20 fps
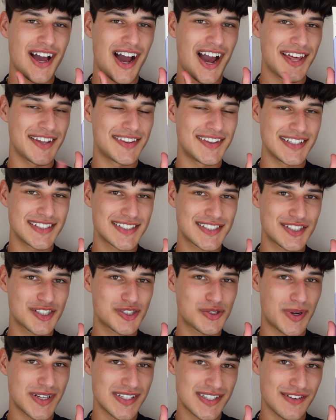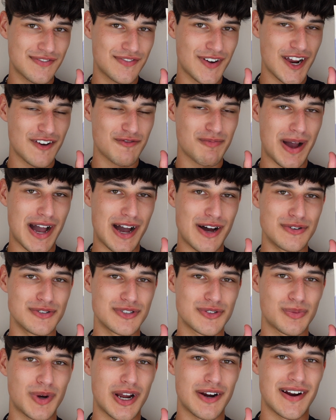I think this is
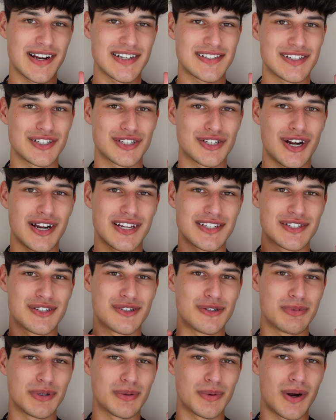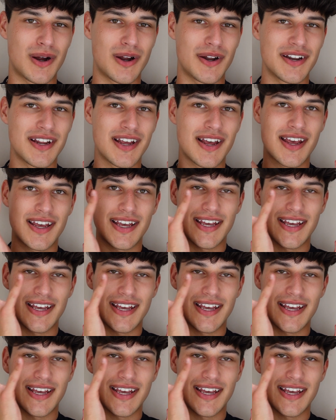£25, whereas the Charlotte Tilbury one